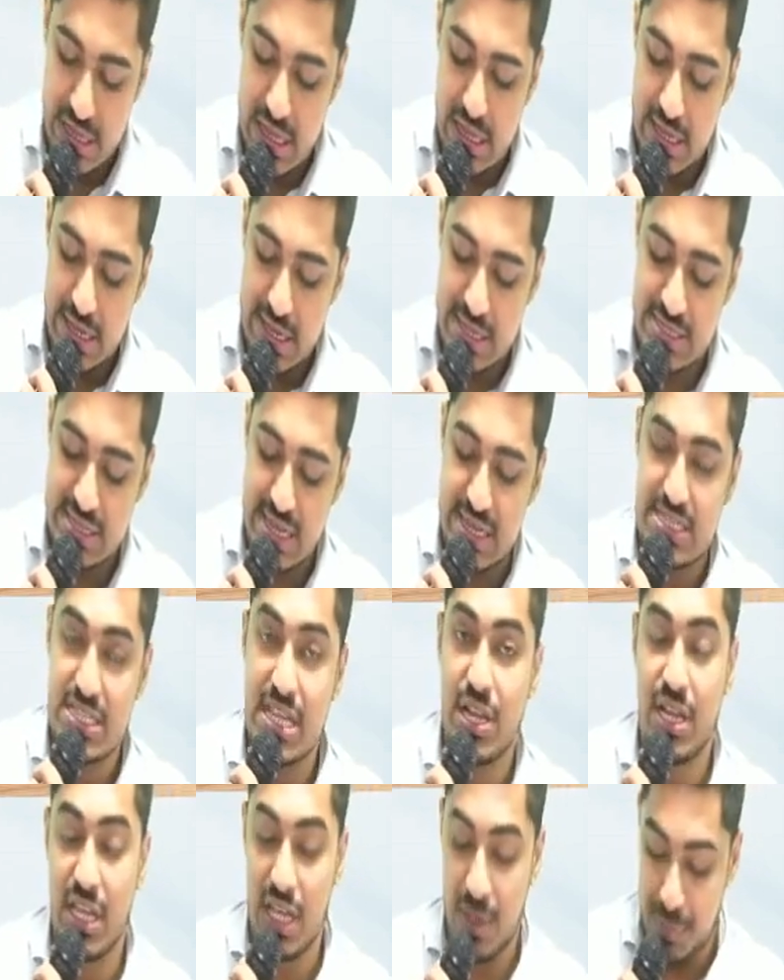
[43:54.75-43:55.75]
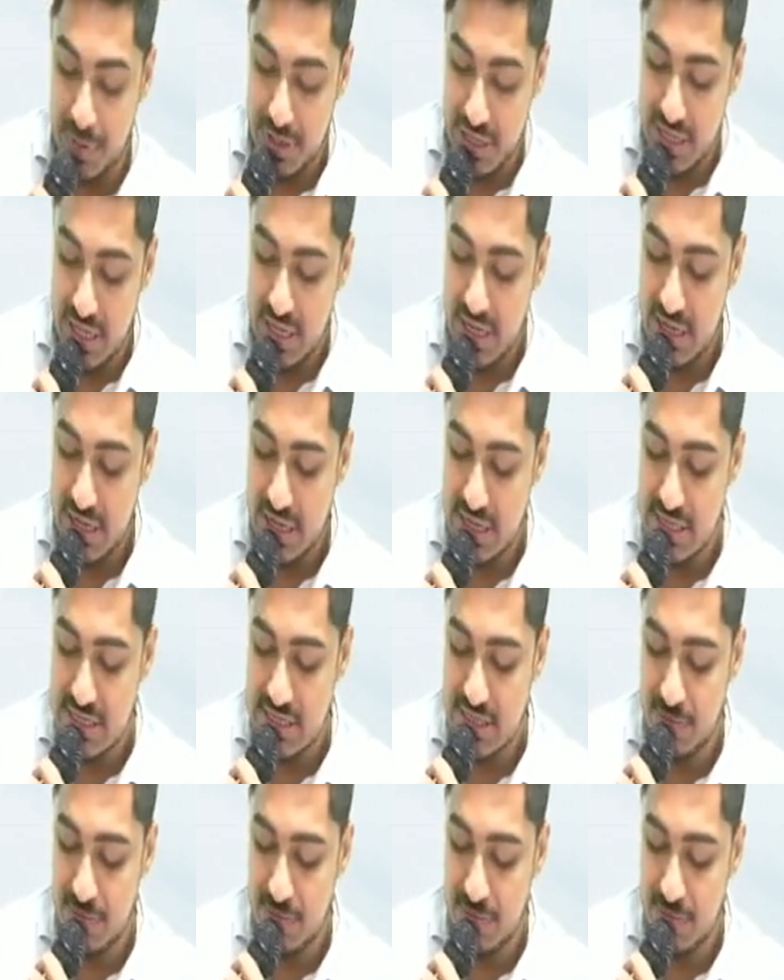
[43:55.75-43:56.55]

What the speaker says: Yes, as I'll keep it here, it is